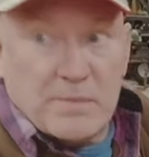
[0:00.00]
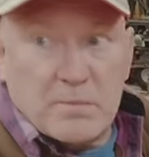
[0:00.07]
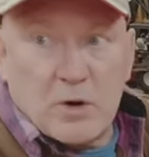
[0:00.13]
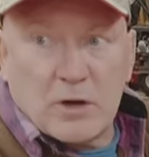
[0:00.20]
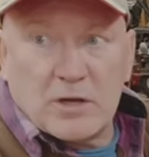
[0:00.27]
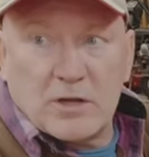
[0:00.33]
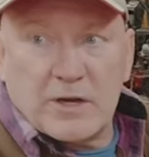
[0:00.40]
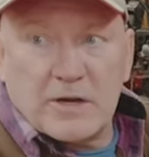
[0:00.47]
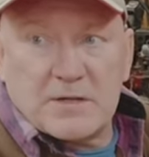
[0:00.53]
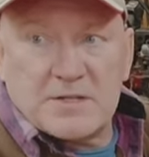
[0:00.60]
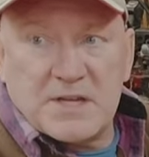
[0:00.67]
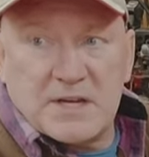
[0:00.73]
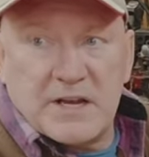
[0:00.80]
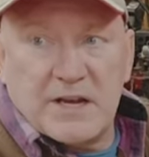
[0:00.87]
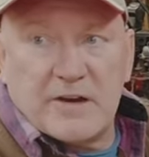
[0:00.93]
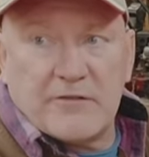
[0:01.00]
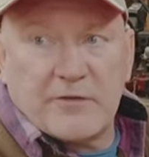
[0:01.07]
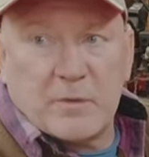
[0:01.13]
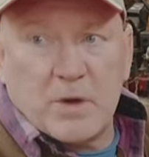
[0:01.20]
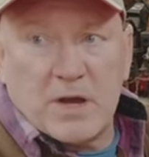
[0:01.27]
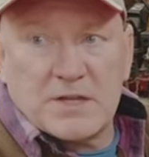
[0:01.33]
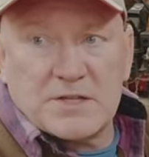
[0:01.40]
more clearance in here for
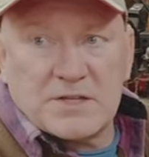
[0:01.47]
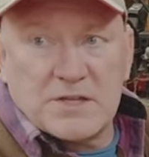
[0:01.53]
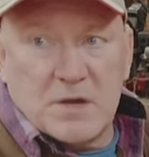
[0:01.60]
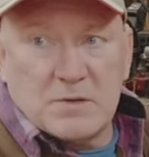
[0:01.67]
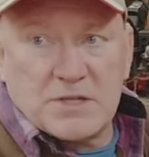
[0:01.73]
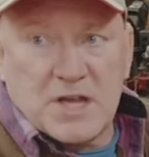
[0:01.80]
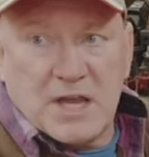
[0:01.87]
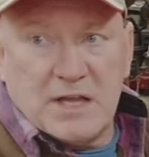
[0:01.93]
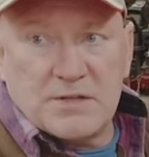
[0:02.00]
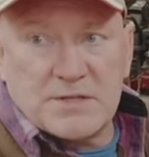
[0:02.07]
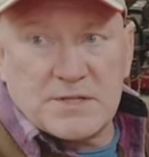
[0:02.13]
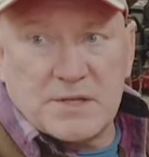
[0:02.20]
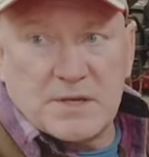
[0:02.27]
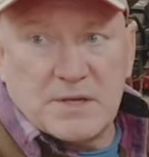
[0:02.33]
running snow chains.